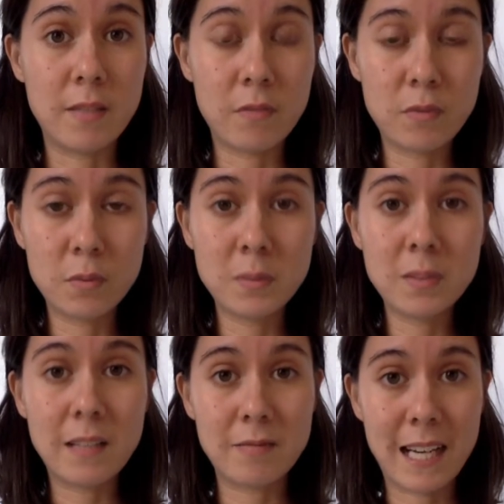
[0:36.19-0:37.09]

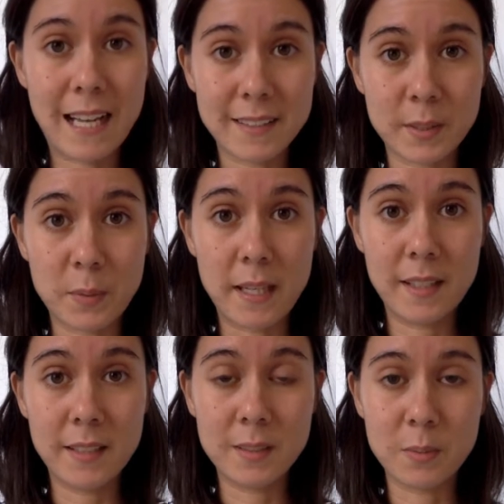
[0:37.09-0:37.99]
informal and relaxed
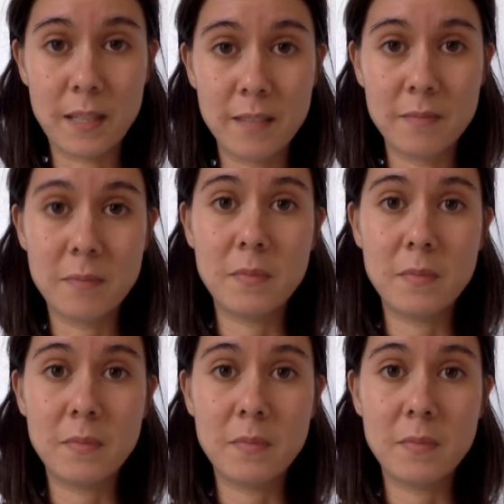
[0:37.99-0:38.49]
way as well,